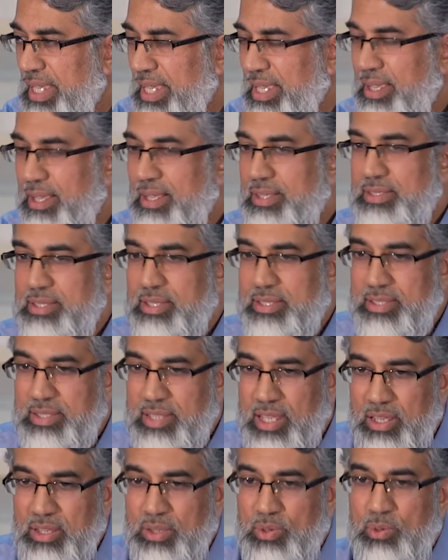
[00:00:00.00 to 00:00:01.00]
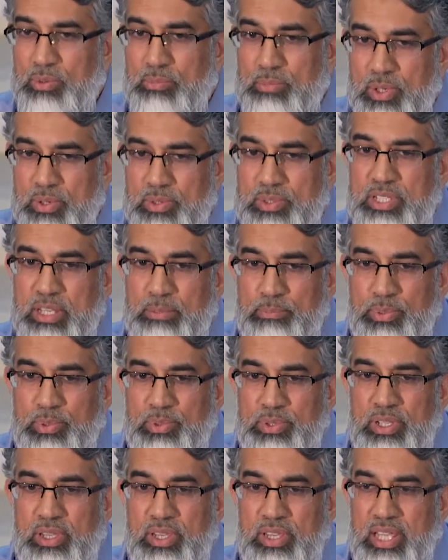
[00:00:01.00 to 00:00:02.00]
It is the single most
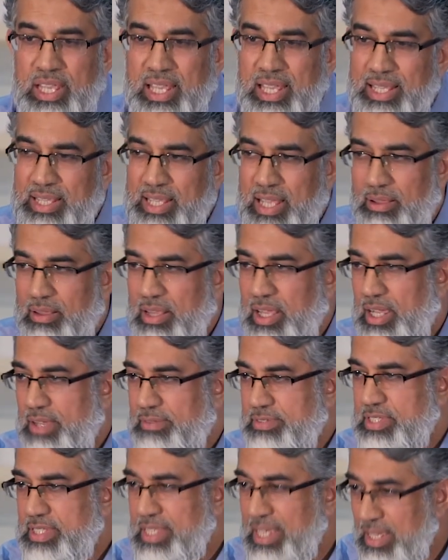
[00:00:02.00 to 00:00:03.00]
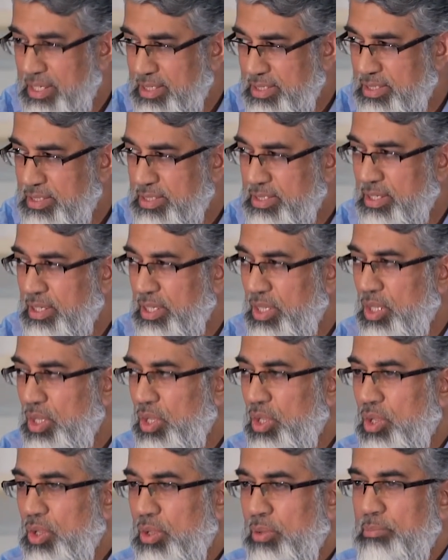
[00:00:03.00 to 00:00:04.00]
important thing in our lives. Yet,
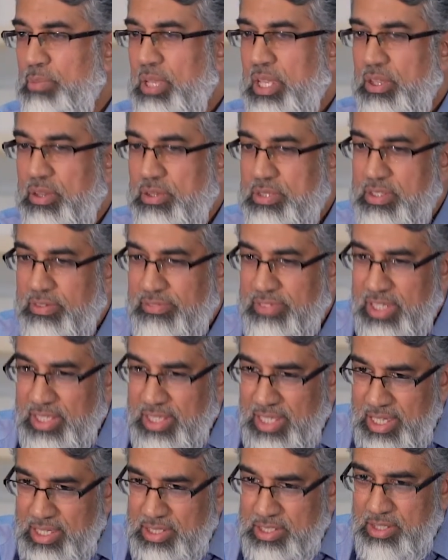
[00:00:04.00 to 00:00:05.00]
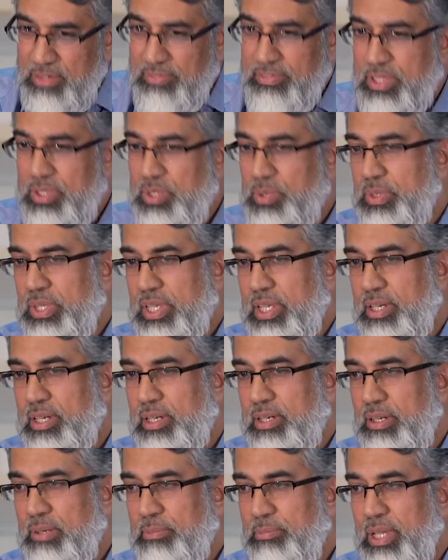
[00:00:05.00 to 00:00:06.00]
because of the nature of the
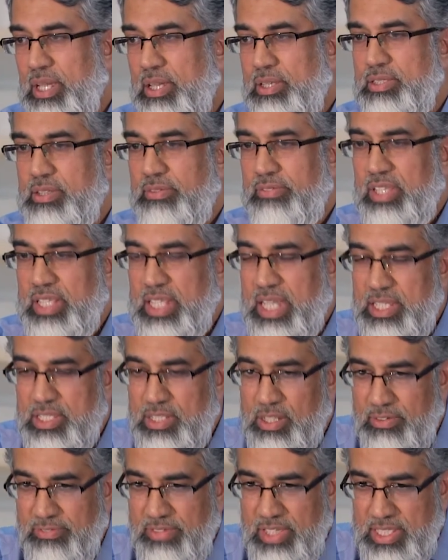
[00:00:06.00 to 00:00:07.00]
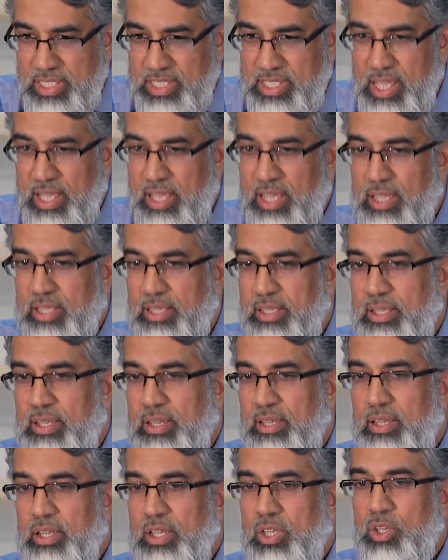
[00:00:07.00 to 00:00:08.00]
dunya, because of the nature of insan,
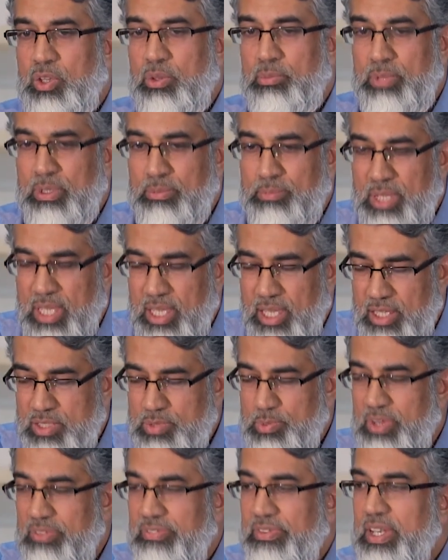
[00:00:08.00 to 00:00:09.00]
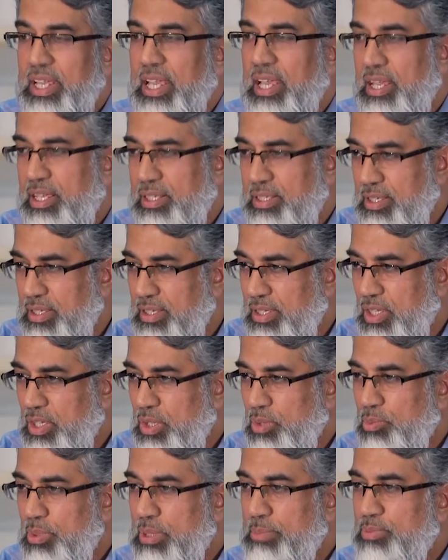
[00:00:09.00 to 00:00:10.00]
human beings, we forget.
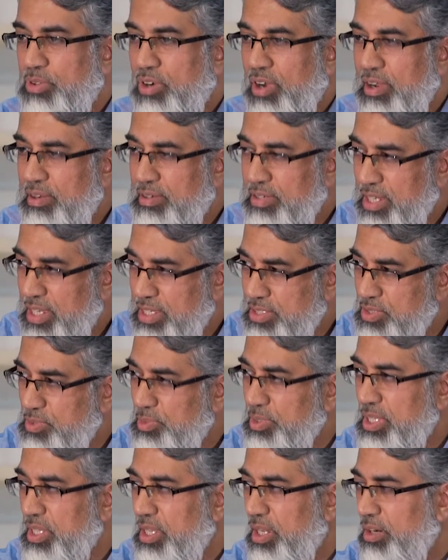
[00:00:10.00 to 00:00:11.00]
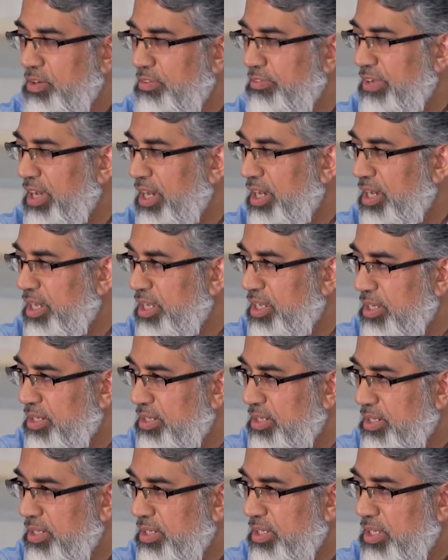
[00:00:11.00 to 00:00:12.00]
We prioritize dunya over
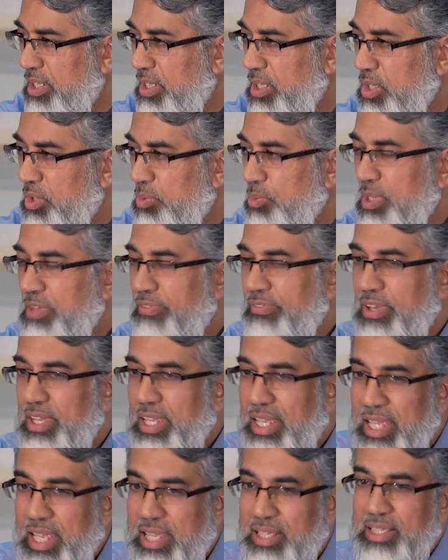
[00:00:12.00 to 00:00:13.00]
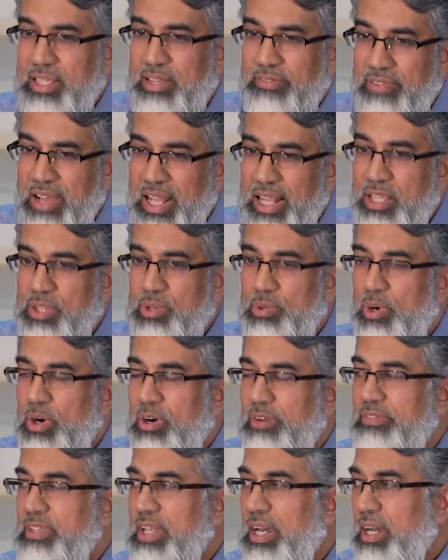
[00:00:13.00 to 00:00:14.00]
akhirah. We forget the value
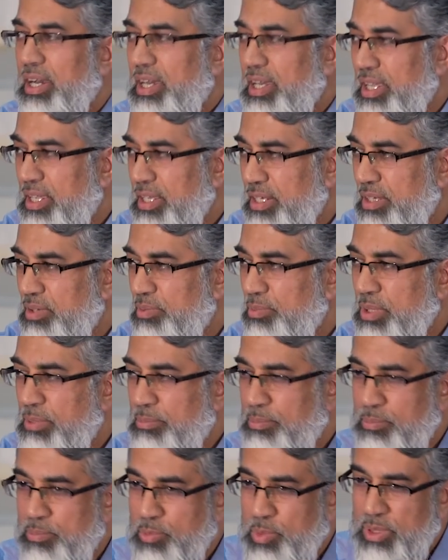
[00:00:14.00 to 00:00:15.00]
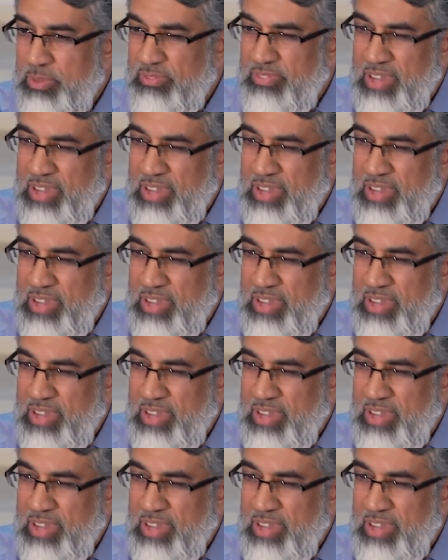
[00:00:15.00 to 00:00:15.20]
of the akhirah. We